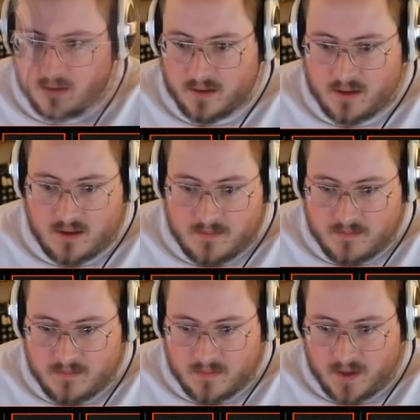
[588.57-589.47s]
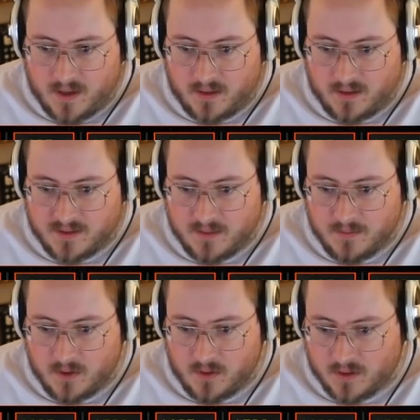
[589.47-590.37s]
Um, and let's
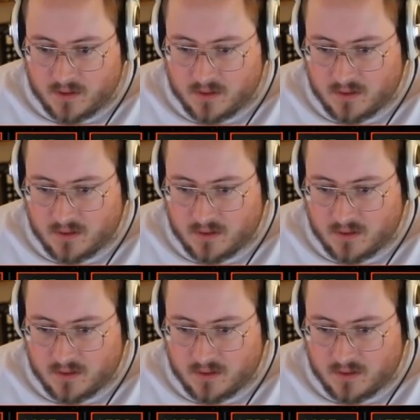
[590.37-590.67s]
keep going.